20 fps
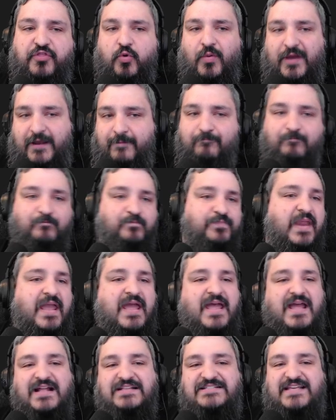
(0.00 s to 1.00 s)
it.
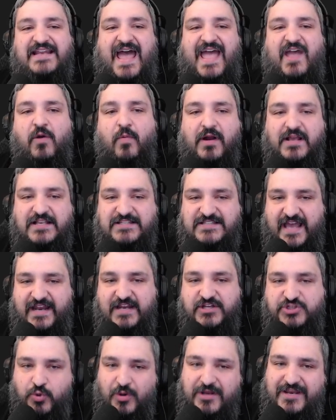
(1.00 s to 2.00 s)
Today, we're excited
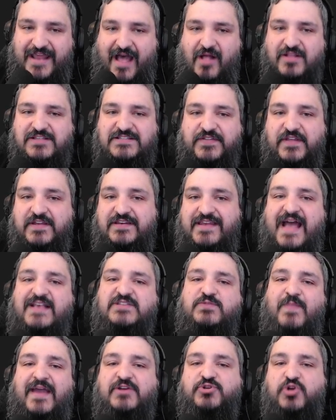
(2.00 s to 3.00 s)
to announce that the next
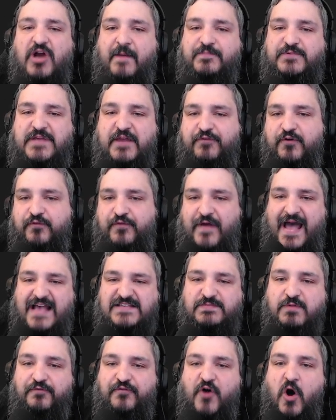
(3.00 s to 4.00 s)
major update for
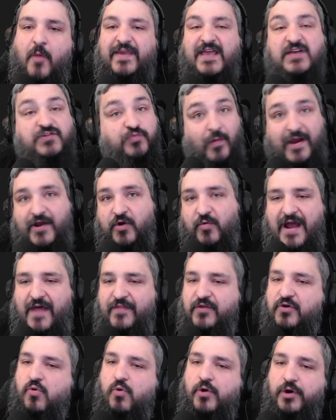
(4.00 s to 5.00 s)
Phasmophobia is right around
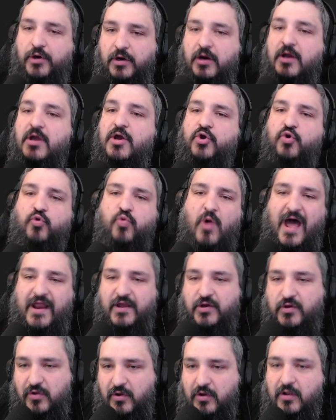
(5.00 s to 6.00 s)
the corner,
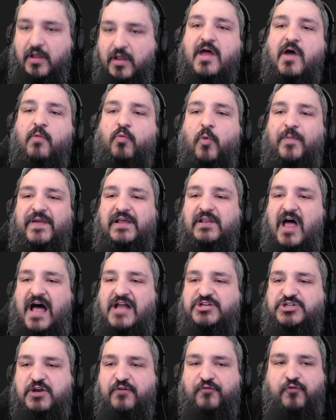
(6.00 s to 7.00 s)
Chronicle. We'll be
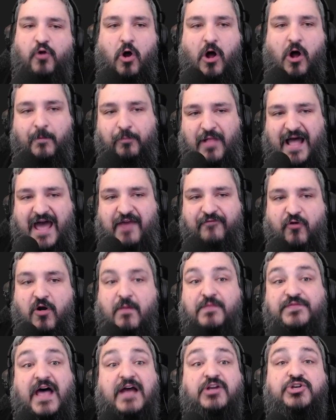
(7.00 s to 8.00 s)
launching for all
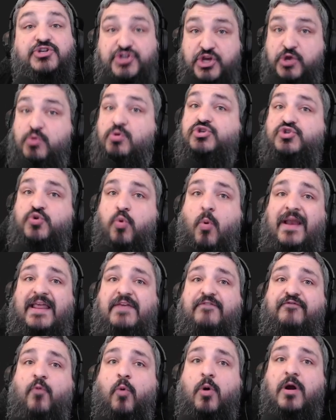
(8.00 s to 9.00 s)
platforms on June
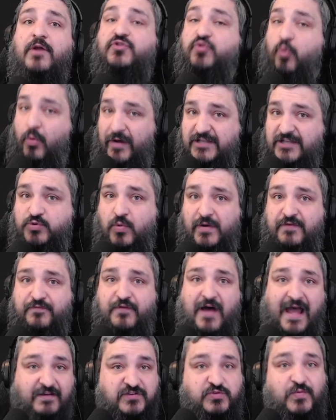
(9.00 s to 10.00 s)
24th,
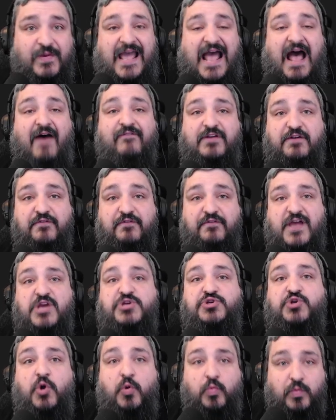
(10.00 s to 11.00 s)
2025, so we have an
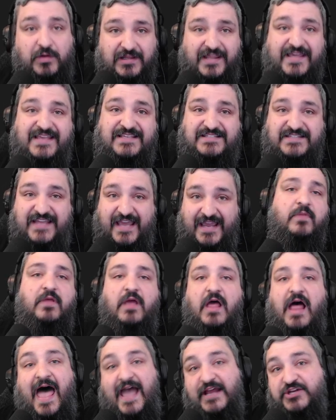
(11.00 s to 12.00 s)
official release date.
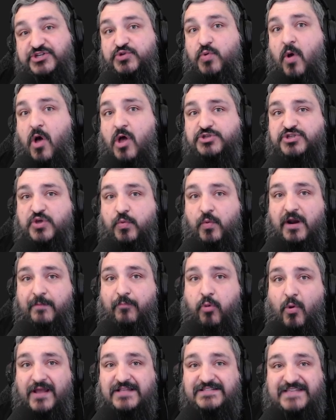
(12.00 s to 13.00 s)
I do also want to
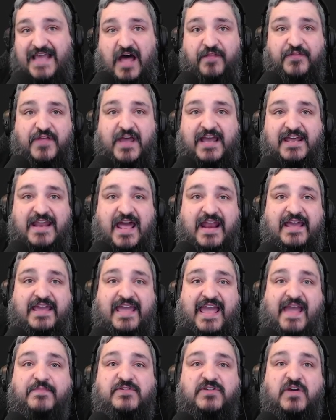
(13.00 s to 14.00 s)
point out that Kinetic
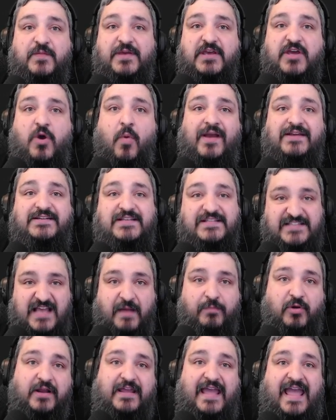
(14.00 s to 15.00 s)
Games could be going to
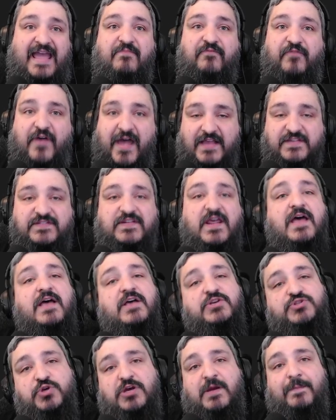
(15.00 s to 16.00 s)
Summer Game Fest.
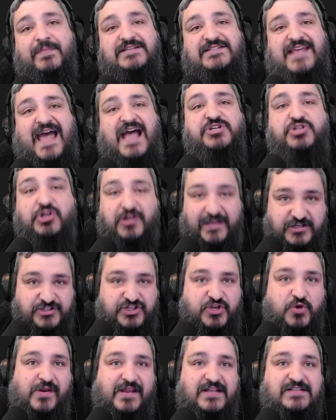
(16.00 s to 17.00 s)
You could potentially
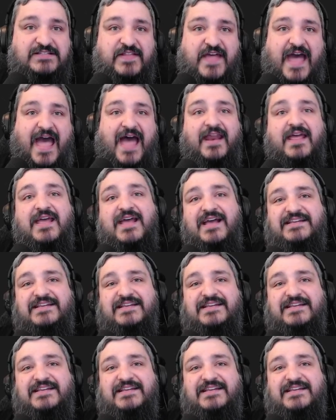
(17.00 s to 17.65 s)
tune into that to